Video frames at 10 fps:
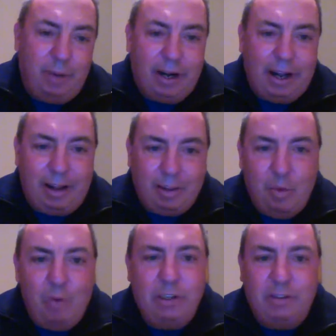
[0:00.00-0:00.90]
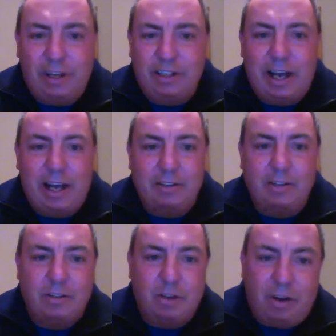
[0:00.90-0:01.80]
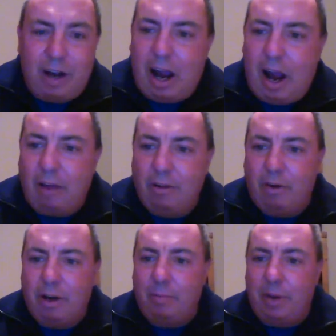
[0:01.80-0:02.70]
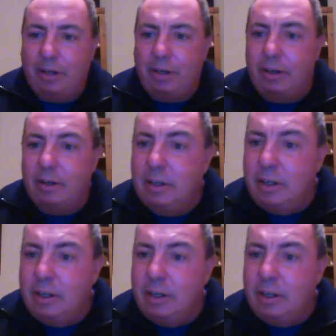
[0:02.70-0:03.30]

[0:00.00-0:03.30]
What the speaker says: But the movie's fantastic, so I highly recommend it.